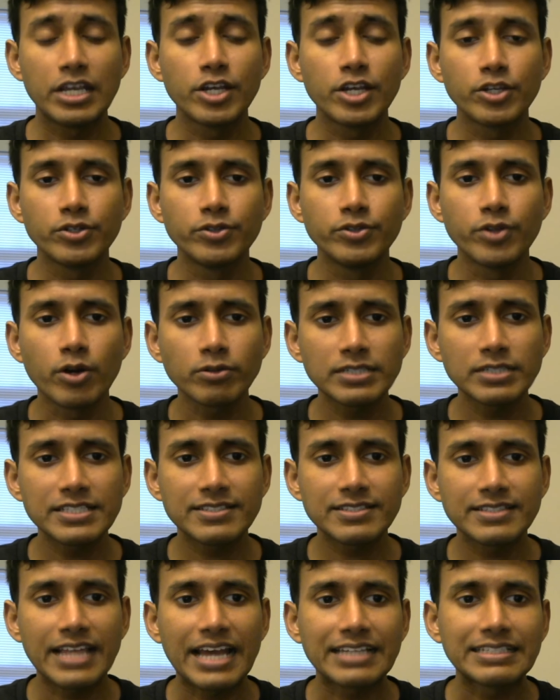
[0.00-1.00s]
Notice
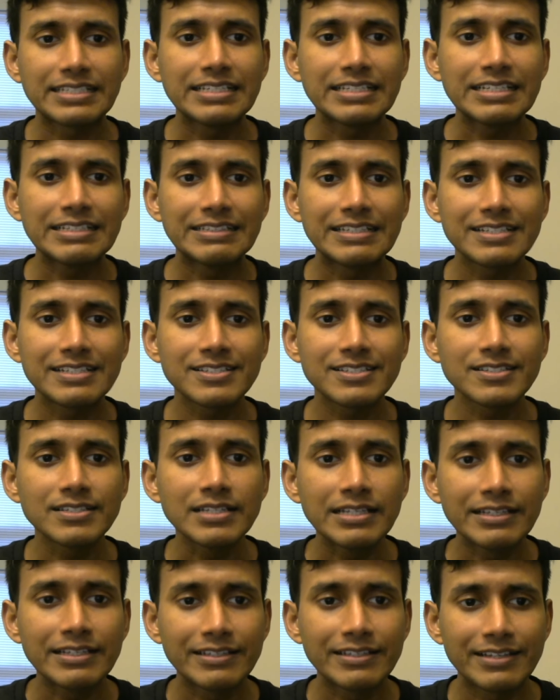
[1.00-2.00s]
that this
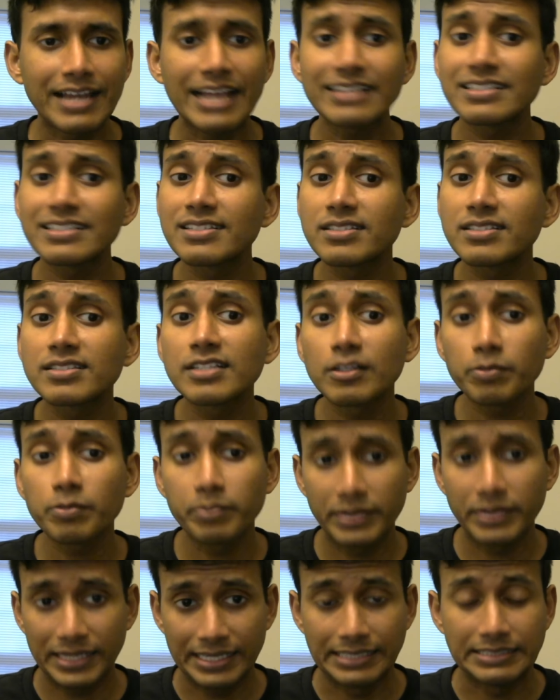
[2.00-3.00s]
knight is still
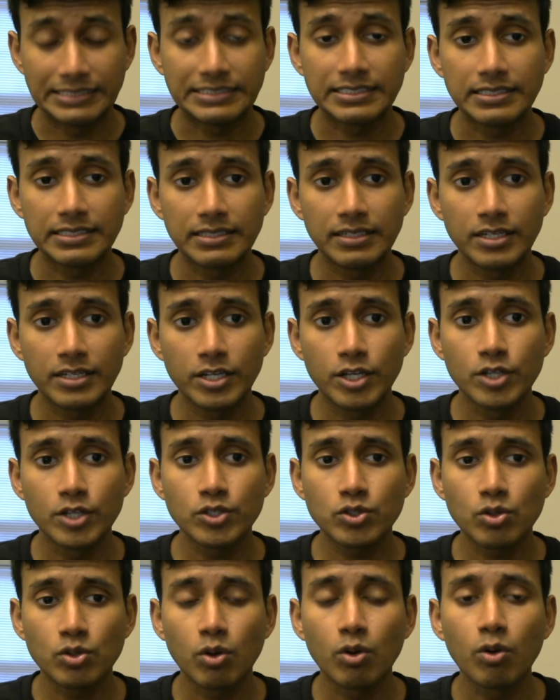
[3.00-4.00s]
pinned.
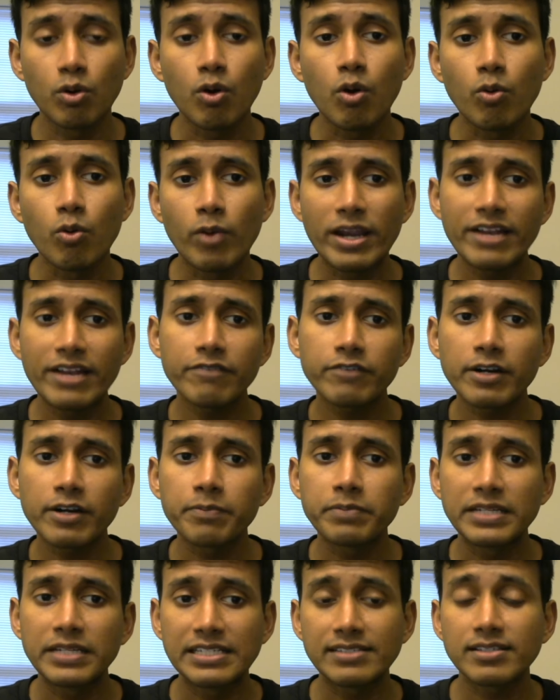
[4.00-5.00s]
So whenever a
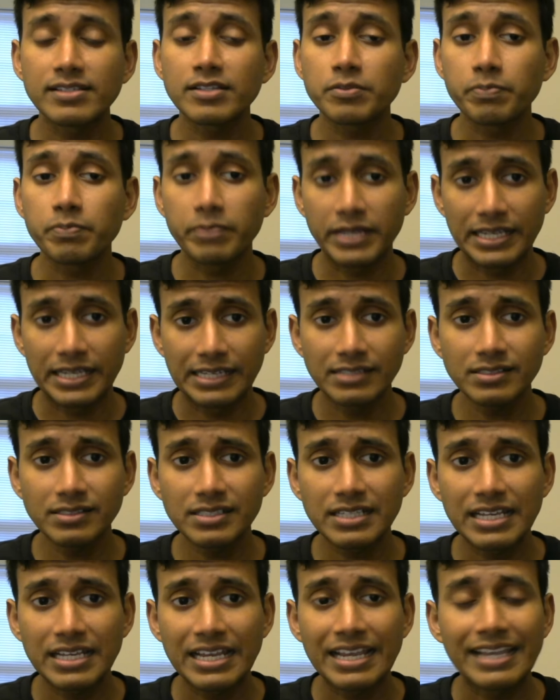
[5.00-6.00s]
piece is pinned,
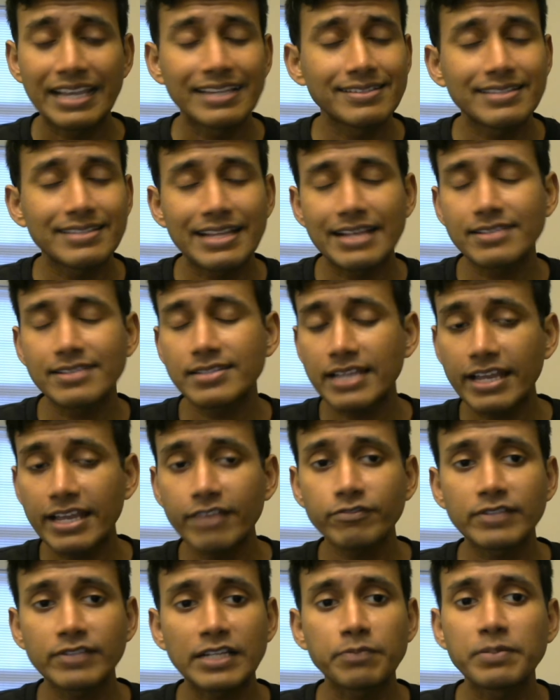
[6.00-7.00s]
it's as if
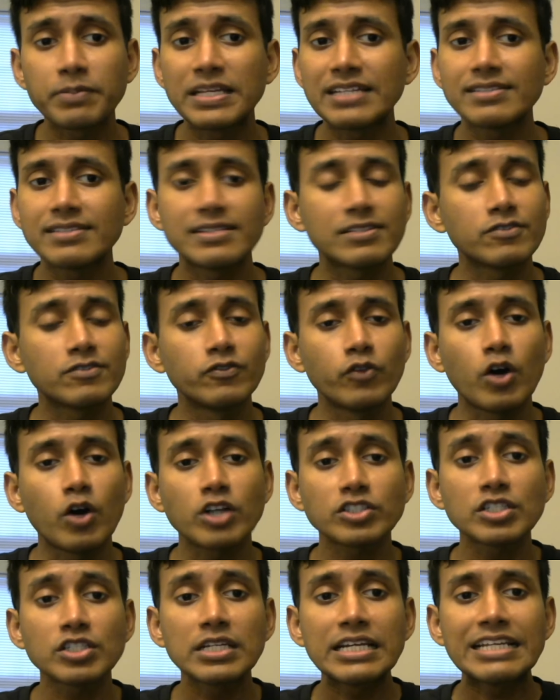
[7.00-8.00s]
that piece is
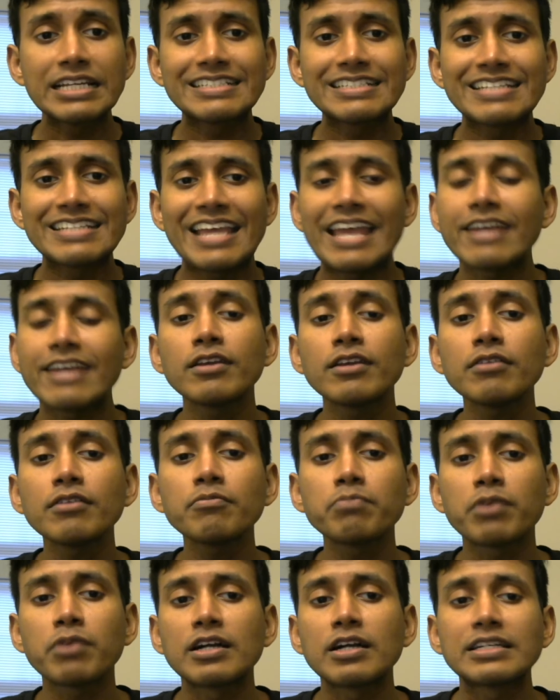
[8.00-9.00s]
not taking
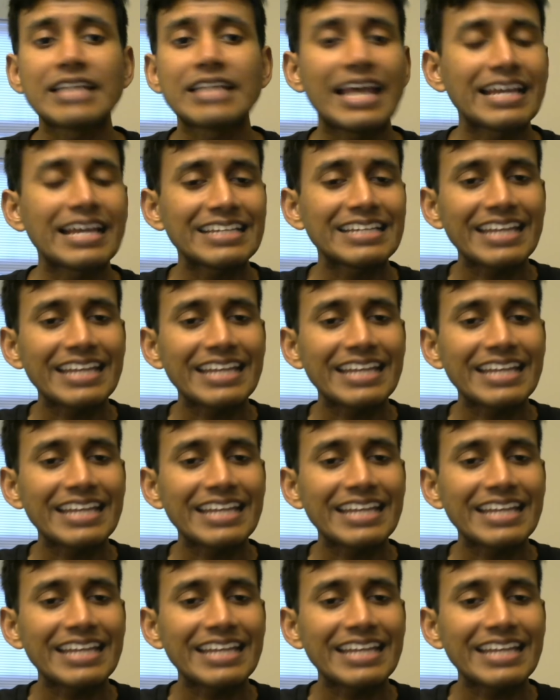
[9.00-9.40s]
part at